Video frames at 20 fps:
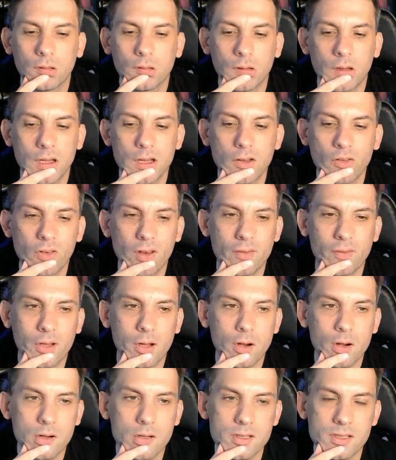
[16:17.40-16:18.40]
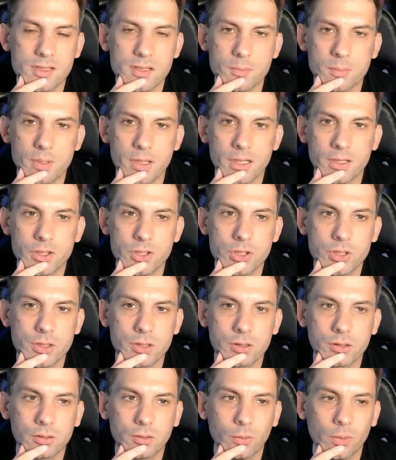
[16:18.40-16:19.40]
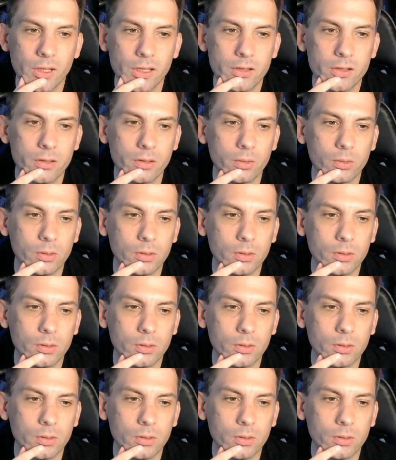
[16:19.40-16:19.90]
He doesn't have cards to pitch. We do.